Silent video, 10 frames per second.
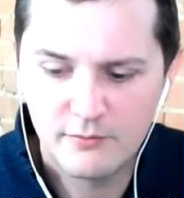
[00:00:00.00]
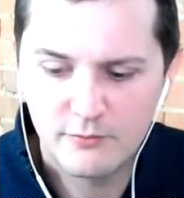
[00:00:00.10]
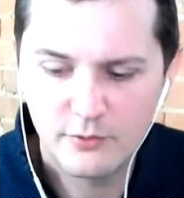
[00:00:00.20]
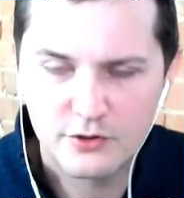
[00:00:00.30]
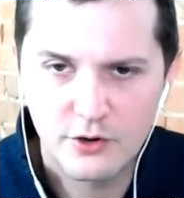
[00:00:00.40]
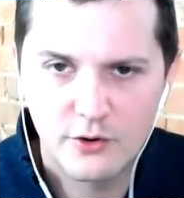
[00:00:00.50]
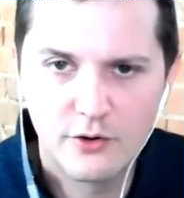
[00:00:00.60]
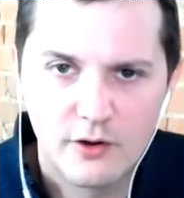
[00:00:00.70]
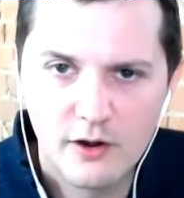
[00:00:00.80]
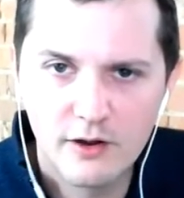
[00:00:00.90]
return
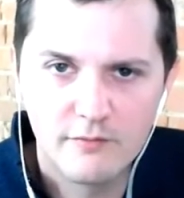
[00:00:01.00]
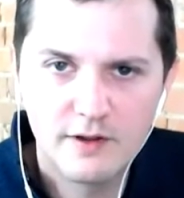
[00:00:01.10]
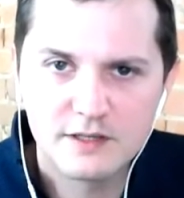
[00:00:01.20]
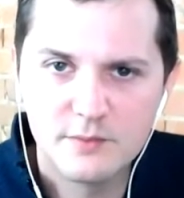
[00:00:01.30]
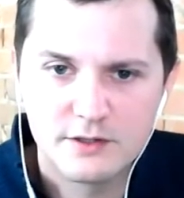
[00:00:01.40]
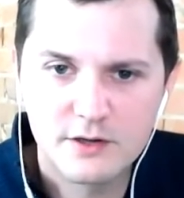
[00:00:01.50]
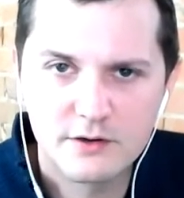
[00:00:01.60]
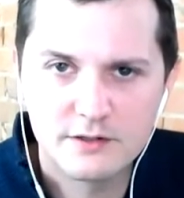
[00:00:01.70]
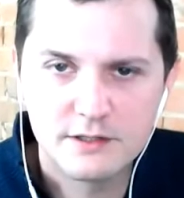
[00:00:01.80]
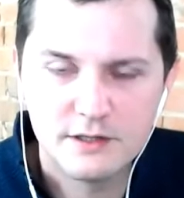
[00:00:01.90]
on investment
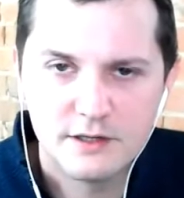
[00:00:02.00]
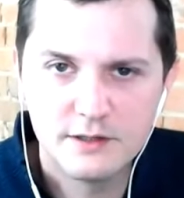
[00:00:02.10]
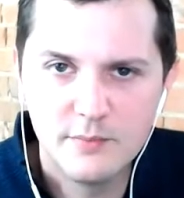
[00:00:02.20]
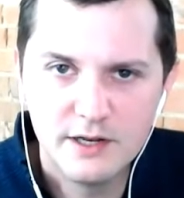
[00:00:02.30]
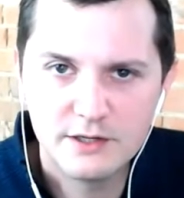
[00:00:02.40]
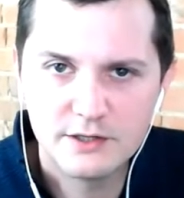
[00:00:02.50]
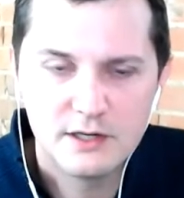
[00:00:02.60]
starts to diminish,